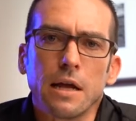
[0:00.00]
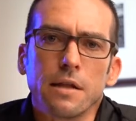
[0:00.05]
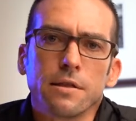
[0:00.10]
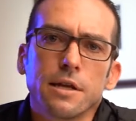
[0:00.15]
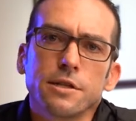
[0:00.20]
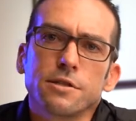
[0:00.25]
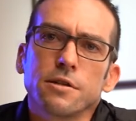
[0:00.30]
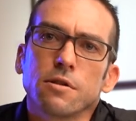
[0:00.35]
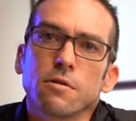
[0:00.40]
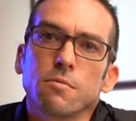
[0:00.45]

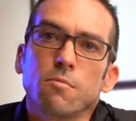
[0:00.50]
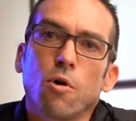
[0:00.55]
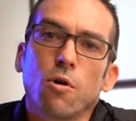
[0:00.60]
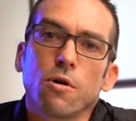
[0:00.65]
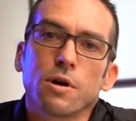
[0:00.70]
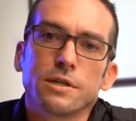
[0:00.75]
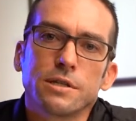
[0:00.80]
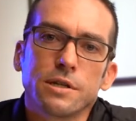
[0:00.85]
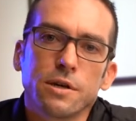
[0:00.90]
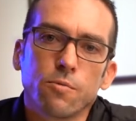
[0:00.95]
Digital
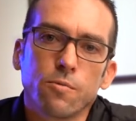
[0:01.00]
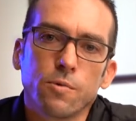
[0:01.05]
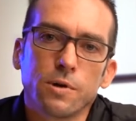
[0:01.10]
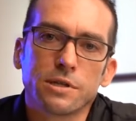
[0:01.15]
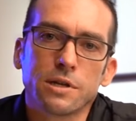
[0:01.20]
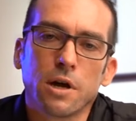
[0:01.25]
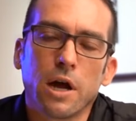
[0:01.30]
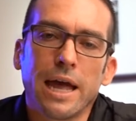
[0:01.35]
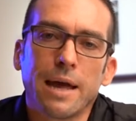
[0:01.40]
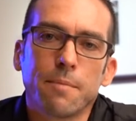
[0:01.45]
marketing would
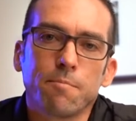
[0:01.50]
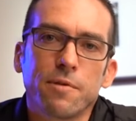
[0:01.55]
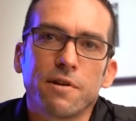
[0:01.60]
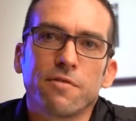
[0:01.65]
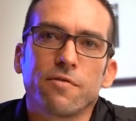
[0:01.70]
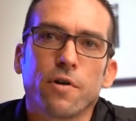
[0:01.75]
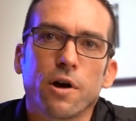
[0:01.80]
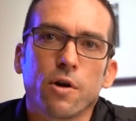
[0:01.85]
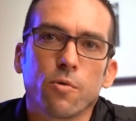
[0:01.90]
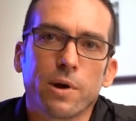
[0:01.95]

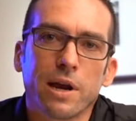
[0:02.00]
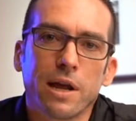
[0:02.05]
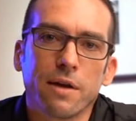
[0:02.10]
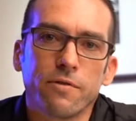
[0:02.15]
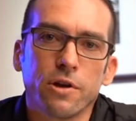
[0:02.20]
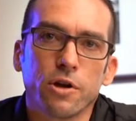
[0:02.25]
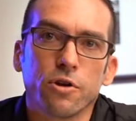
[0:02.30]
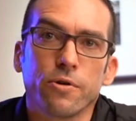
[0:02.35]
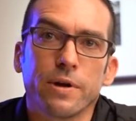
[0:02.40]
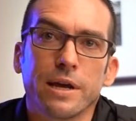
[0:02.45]
amplify
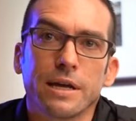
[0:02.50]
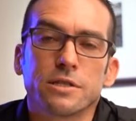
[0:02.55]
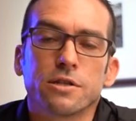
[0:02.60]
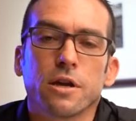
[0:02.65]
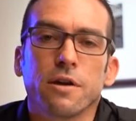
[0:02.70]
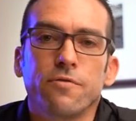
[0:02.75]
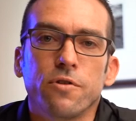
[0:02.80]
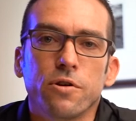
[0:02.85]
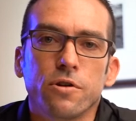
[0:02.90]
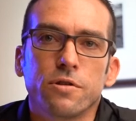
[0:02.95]
whatever you're doing. So
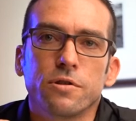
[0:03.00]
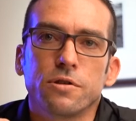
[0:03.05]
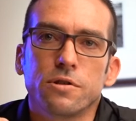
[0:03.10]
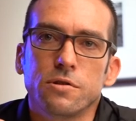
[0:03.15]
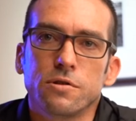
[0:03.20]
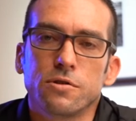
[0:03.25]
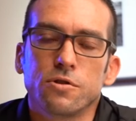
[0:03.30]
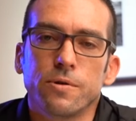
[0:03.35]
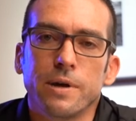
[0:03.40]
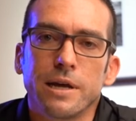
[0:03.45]
if you're
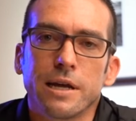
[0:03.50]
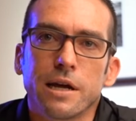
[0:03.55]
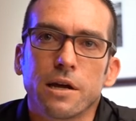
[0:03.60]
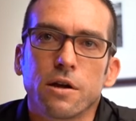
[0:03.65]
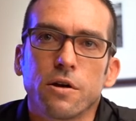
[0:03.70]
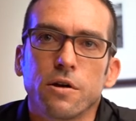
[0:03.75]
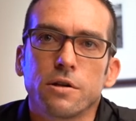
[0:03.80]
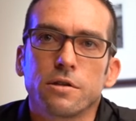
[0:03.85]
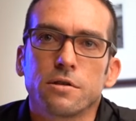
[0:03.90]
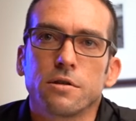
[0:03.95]
doing a
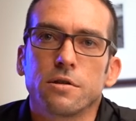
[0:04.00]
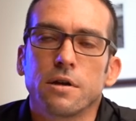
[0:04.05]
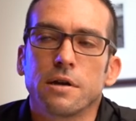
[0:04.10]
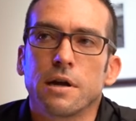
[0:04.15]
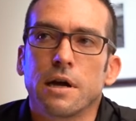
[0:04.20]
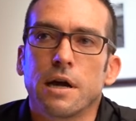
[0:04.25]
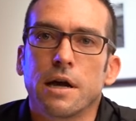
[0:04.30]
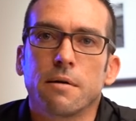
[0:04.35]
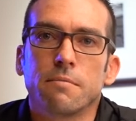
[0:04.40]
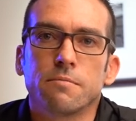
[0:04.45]
good
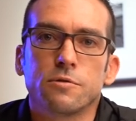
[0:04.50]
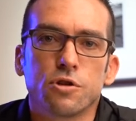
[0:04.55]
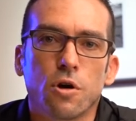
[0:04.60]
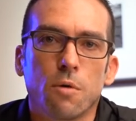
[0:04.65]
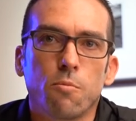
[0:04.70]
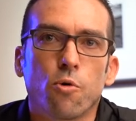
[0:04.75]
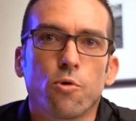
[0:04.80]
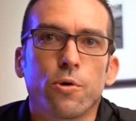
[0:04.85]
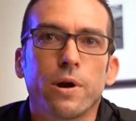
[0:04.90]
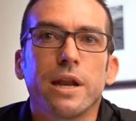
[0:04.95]

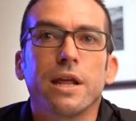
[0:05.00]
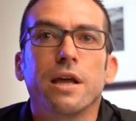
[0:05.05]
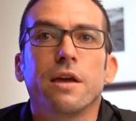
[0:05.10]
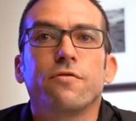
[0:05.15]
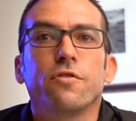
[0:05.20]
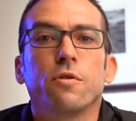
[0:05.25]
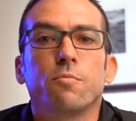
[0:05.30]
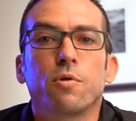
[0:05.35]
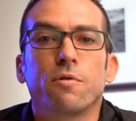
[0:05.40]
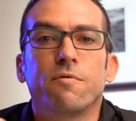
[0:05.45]
job already,
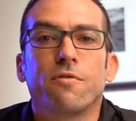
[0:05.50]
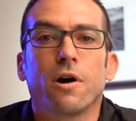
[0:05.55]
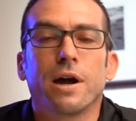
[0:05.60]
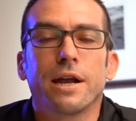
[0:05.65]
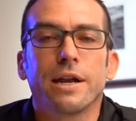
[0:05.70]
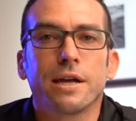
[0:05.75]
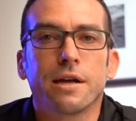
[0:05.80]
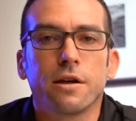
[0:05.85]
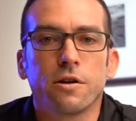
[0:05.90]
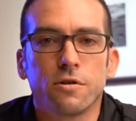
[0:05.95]
if you're
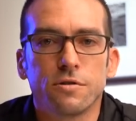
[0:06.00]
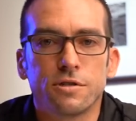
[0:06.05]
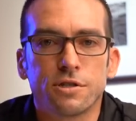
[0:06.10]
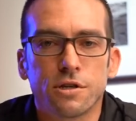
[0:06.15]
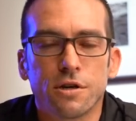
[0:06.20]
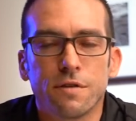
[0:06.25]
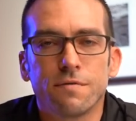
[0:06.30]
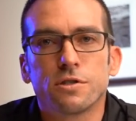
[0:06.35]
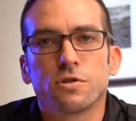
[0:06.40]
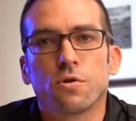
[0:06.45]
providing a good
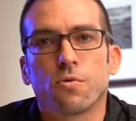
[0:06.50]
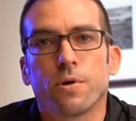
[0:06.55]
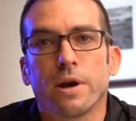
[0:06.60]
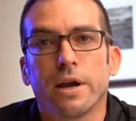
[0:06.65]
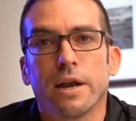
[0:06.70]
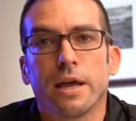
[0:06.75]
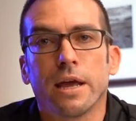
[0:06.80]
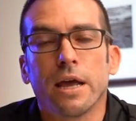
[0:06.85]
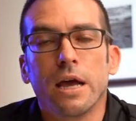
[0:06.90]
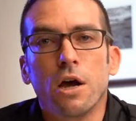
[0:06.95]
service
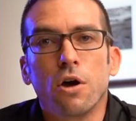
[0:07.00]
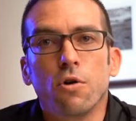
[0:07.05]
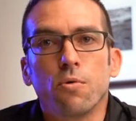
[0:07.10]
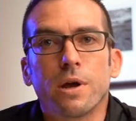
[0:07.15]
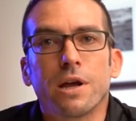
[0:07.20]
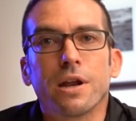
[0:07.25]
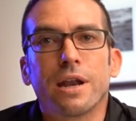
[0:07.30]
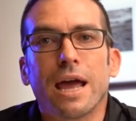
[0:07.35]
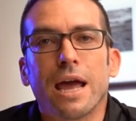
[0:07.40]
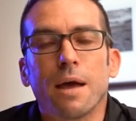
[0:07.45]
already, we
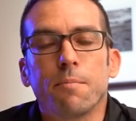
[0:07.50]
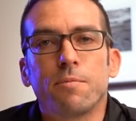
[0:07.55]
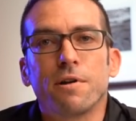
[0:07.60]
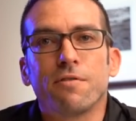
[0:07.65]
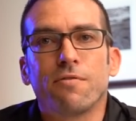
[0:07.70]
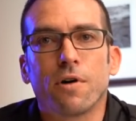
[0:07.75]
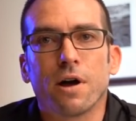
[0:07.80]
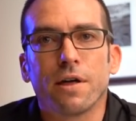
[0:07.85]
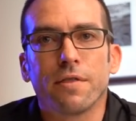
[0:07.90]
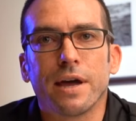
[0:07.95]
could
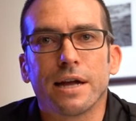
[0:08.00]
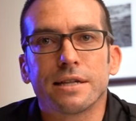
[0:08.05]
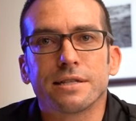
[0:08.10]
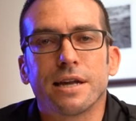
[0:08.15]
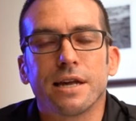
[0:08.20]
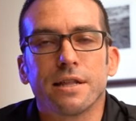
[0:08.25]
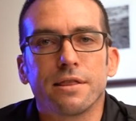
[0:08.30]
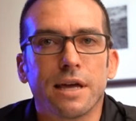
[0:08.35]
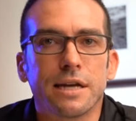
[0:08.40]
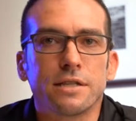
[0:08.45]
amplify that,
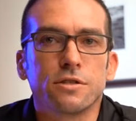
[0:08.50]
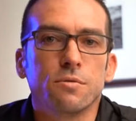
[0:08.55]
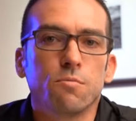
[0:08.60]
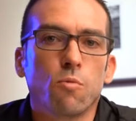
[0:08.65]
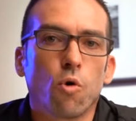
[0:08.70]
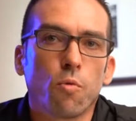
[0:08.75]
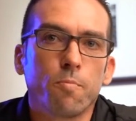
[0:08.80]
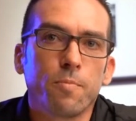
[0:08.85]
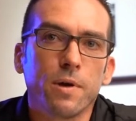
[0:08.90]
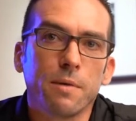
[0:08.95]
get that to
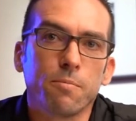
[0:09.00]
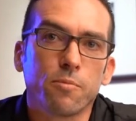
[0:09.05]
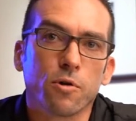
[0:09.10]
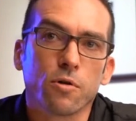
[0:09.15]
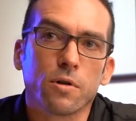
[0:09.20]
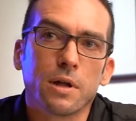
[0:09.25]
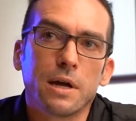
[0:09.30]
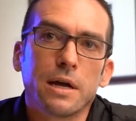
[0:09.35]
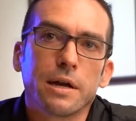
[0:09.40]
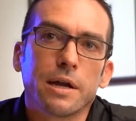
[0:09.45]
more
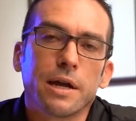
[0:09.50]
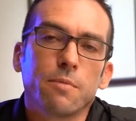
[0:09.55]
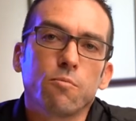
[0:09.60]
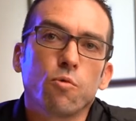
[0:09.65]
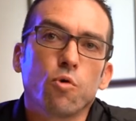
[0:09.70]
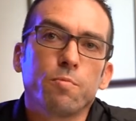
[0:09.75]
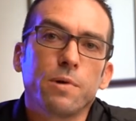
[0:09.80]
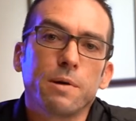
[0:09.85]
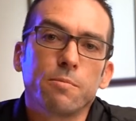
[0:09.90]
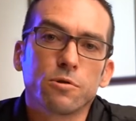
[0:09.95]
people, get
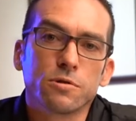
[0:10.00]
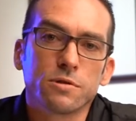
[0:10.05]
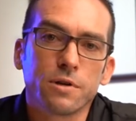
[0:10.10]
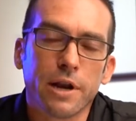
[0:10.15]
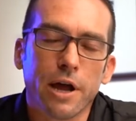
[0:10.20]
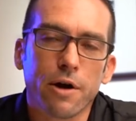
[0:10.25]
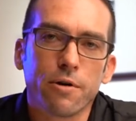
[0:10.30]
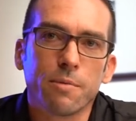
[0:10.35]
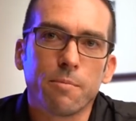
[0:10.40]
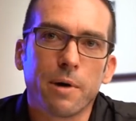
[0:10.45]
more people to
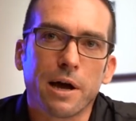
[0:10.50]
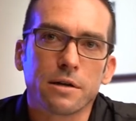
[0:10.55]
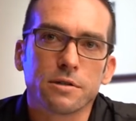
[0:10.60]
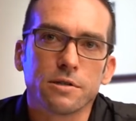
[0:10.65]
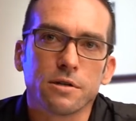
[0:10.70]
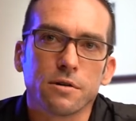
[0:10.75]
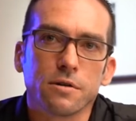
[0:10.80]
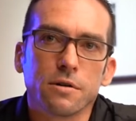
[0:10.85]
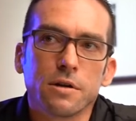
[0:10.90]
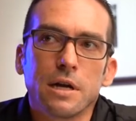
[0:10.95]
know about
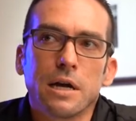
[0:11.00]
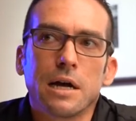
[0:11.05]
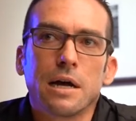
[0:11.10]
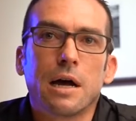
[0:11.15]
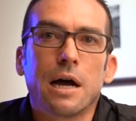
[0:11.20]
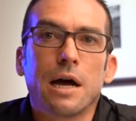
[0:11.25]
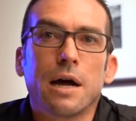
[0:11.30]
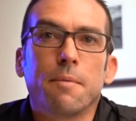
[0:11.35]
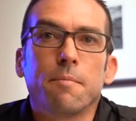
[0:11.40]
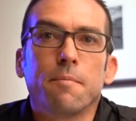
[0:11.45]
you.
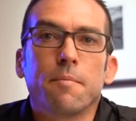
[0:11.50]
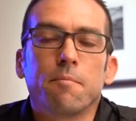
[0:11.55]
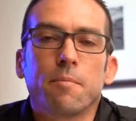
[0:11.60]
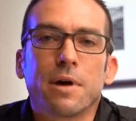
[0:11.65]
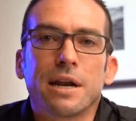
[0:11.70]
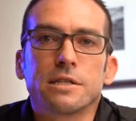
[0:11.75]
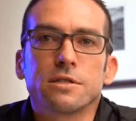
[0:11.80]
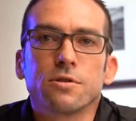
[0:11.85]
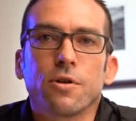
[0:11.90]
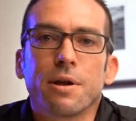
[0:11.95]

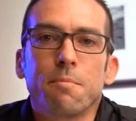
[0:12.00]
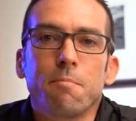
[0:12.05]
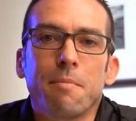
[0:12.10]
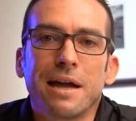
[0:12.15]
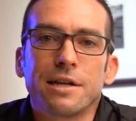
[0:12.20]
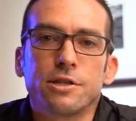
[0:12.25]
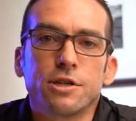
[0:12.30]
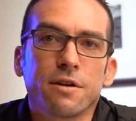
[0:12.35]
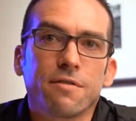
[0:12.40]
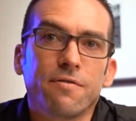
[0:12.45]
But it's not a
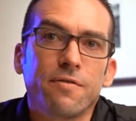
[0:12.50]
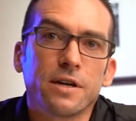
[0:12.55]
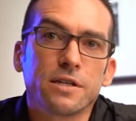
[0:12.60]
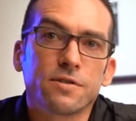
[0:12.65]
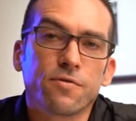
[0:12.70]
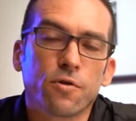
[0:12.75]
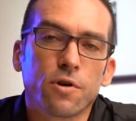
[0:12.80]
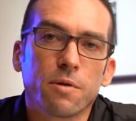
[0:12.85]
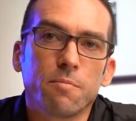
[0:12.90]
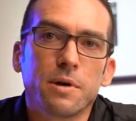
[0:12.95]
magic fix
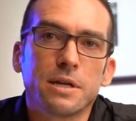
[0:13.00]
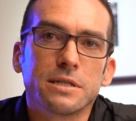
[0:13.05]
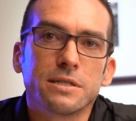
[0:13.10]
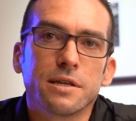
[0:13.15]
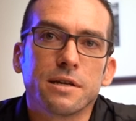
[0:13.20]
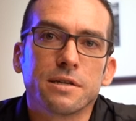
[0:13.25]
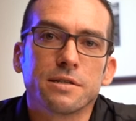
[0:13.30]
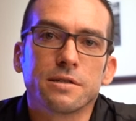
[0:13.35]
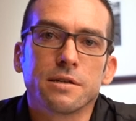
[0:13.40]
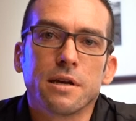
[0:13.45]
for a
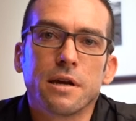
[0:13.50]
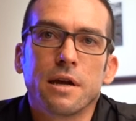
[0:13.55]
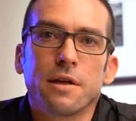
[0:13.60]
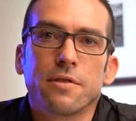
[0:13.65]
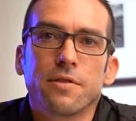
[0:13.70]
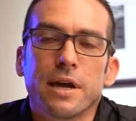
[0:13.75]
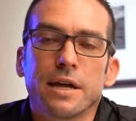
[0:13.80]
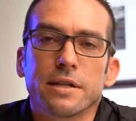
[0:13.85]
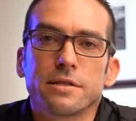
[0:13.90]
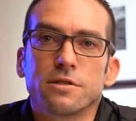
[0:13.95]
business
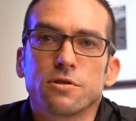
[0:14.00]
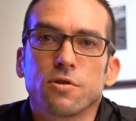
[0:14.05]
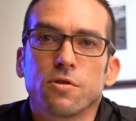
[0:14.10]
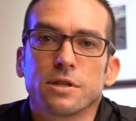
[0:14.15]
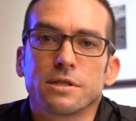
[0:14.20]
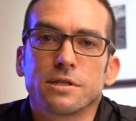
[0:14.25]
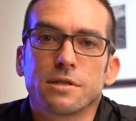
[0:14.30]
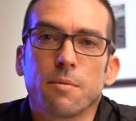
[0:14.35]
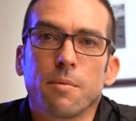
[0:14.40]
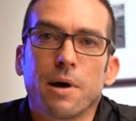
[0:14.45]
that's
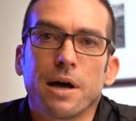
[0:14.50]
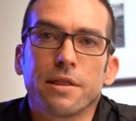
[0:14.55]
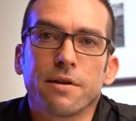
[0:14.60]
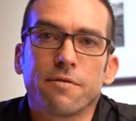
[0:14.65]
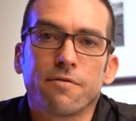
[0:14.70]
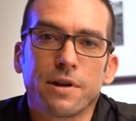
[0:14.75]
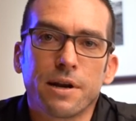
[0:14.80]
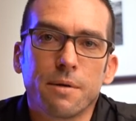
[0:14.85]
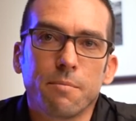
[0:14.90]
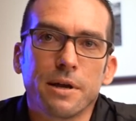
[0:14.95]
got some other
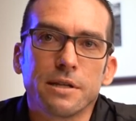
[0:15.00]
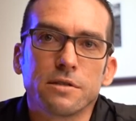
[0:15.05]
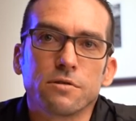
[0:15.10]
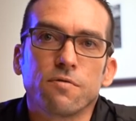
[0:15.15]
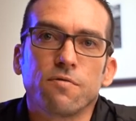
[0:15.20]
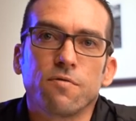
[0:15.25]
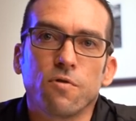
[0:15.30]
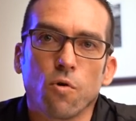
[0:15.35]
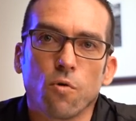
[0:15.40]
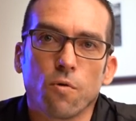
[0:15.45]
fundamental
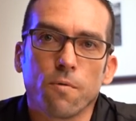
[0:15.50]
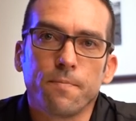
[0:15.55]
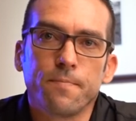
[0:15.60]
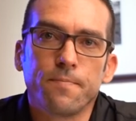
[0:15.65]
flaw.